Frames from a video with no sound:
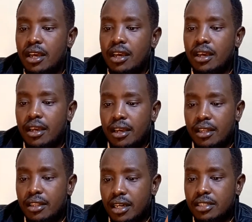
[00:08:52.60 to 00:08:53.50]

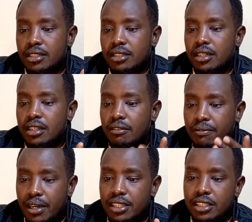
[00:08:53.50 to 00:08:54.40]
that the
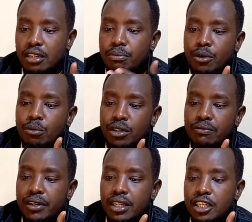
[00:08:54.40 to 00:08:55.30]
fund shall promote
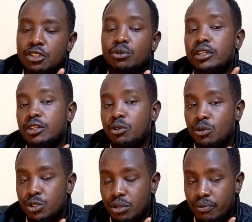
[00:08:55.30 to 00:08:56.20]
financial
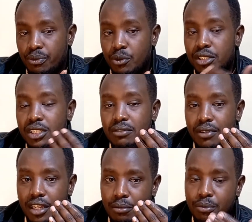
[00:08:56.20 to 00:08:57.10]
inclusion, which is
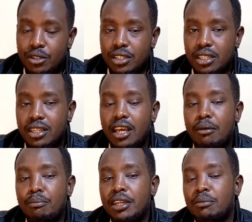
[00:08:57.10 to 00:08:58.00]
very important. There
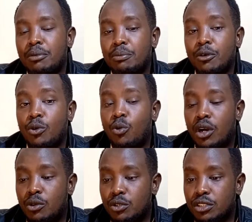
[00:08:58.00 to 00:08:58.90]
are many people who
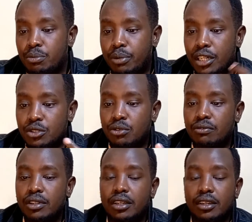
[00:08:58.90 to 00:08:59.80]
are not part
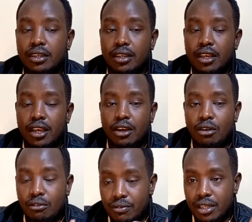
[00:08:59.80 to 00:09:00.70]
of the
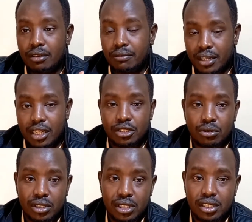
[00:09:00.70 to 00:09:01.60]

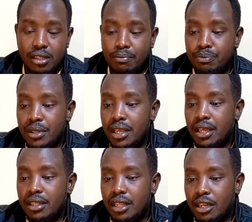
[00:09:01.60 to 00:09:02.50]
financial system.
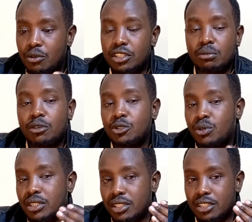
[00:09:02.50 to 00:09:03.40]
They are not able
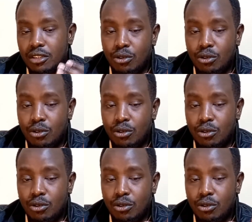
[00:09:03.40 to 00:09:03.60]
to access